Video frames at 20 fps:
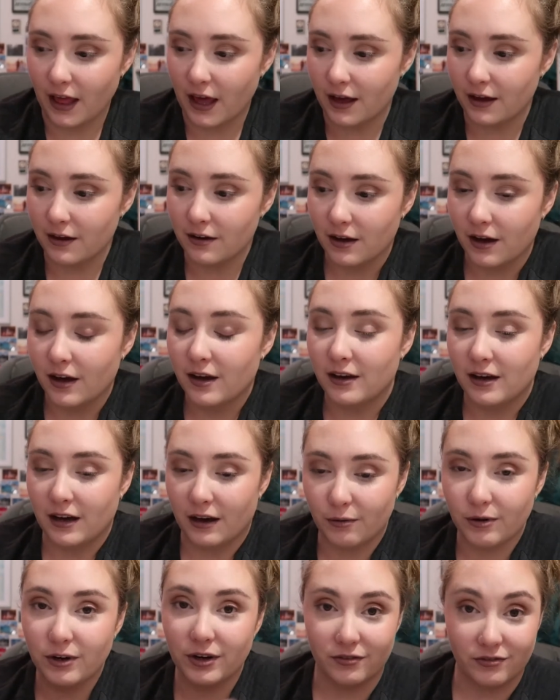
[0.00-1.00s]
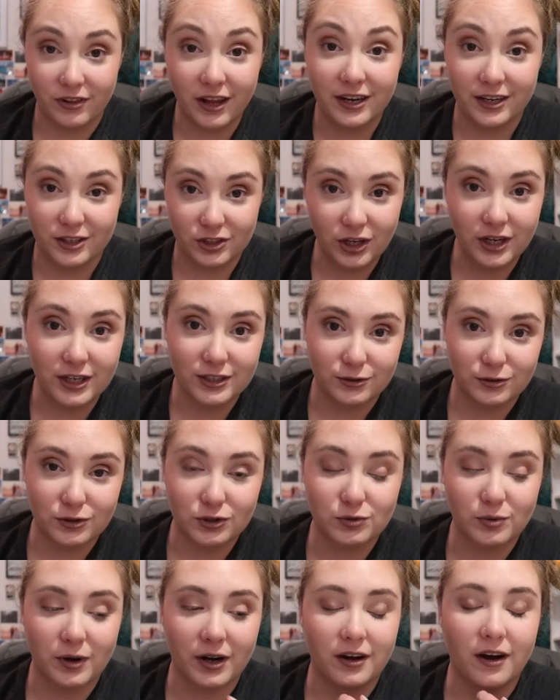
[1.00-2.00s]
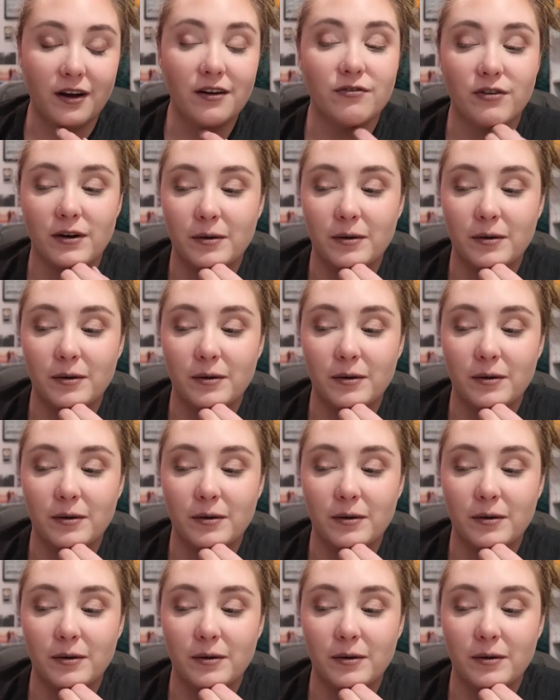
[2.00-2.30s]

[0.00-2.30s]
that. I wonder if London Drugs, which is where I got it